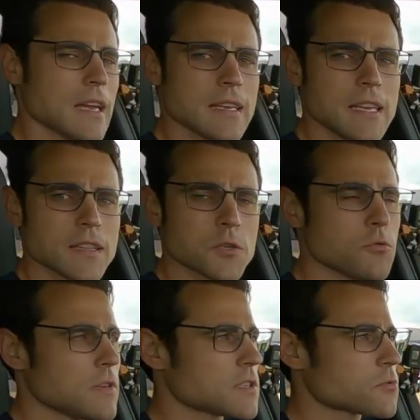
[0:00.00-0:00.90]
And here, the
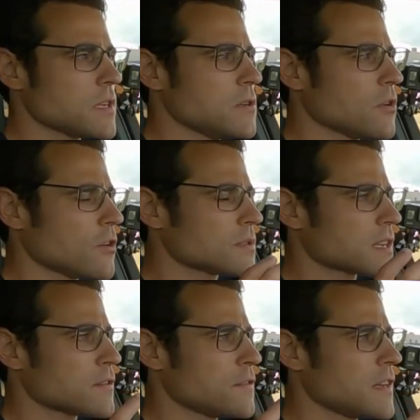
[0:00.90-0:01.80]
2D screen, you always
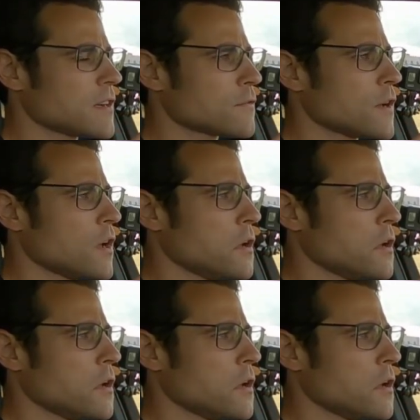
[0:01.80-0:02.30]
get a feeling of,